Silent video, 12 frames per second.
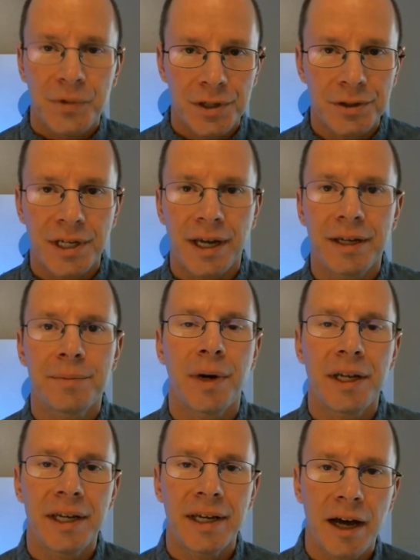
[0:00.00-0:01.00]
to take
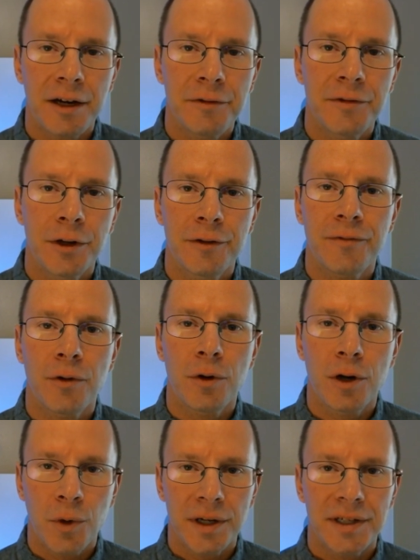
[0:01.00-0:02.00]
money out of your
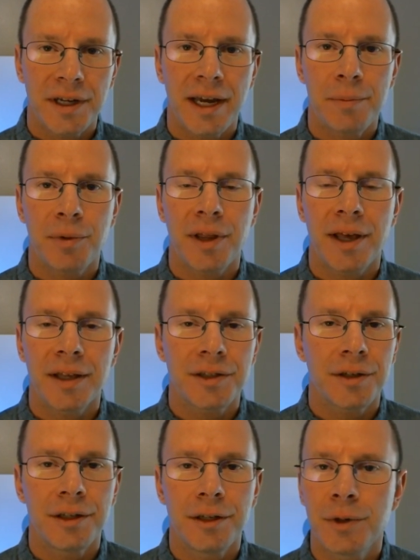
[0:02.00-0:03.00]
401k plan.
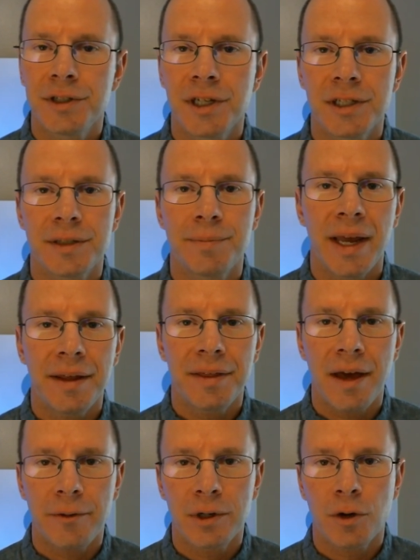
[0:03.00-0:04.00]
So you would just make
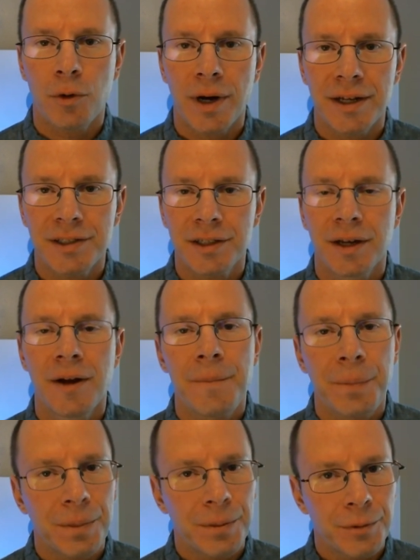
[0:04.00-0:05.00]
that request
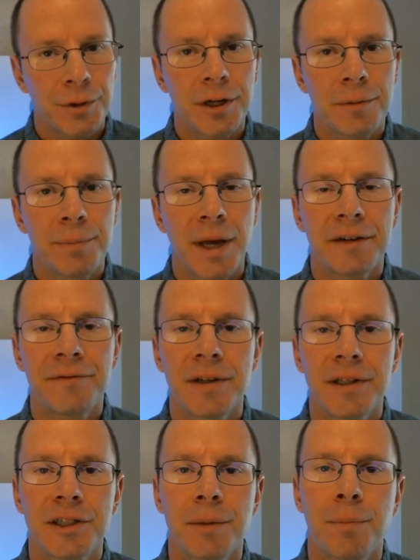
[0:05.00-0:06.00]
through your
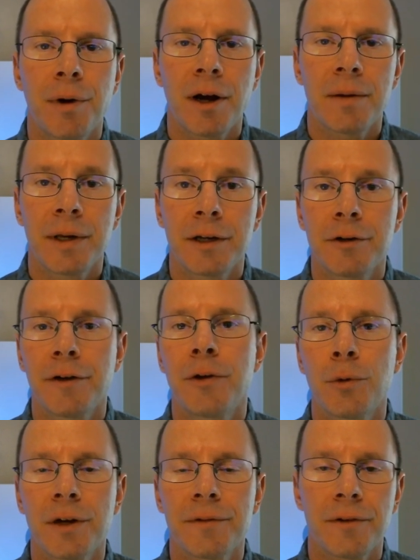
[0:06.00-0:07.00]
benefits department, or if you
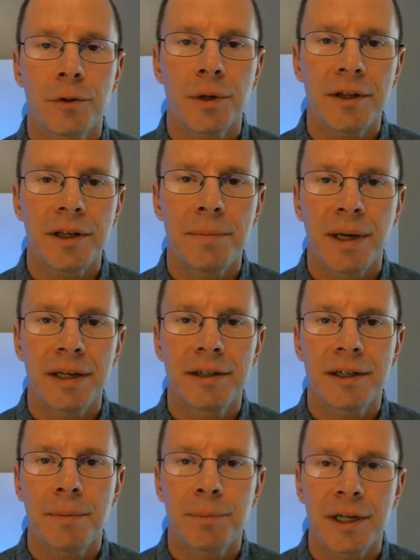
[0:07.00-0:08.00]
work for a really big
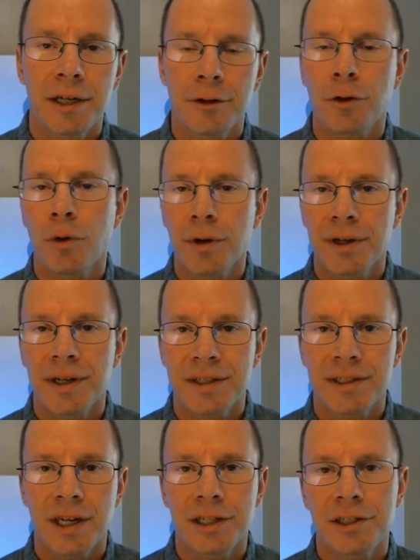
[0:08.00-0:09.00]
company or
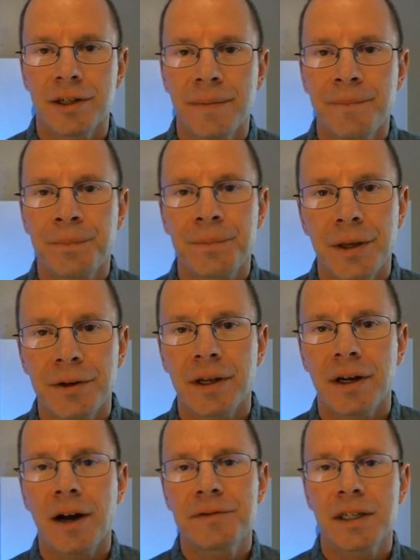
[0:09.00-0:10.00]
organization, you can
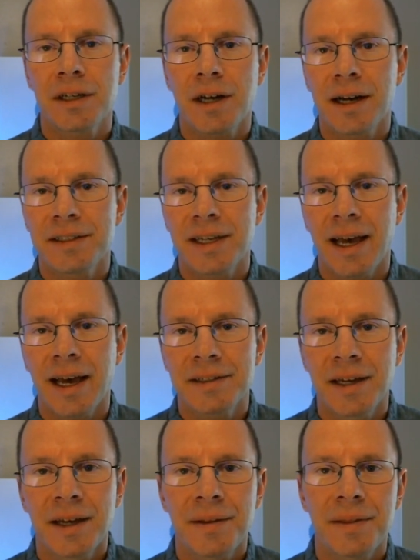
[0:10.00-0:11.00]
often contact
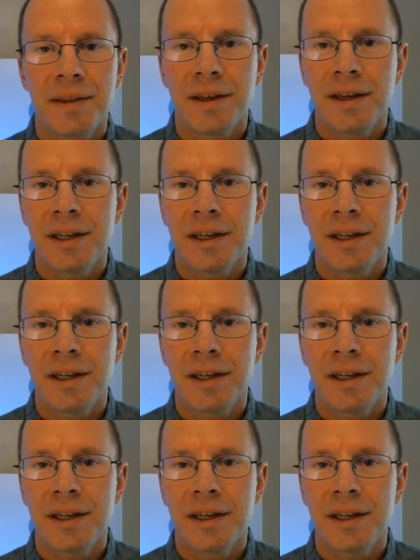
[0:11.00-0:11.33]
the